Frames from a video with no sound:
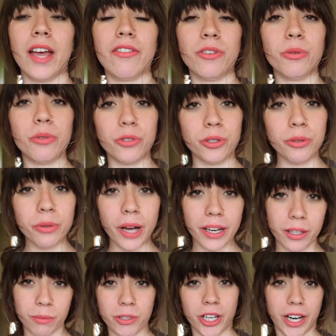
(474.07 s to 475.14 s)
If you do
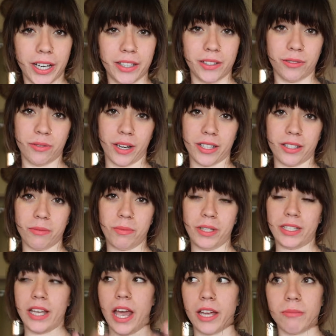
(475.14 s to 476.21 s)
end up trying this
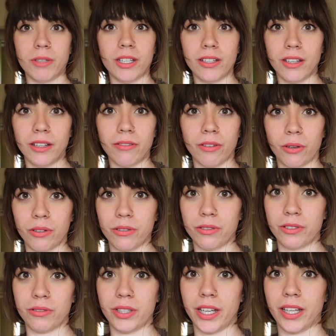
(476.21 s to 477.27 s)
recipe, tag me in any
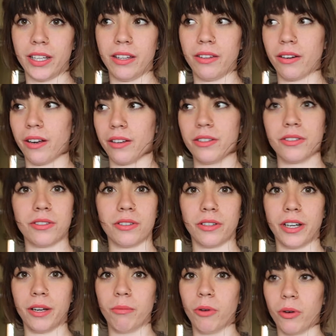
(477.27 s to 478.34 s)
photos you take, either on
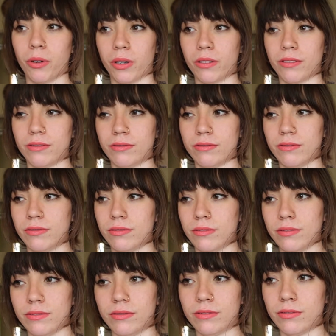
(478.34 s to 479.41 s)
Instagram or,
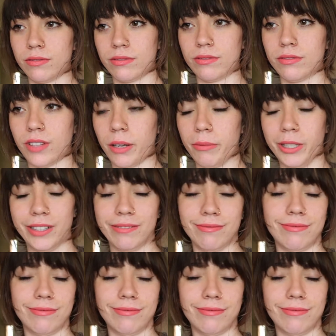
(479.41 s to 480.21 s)
I mean,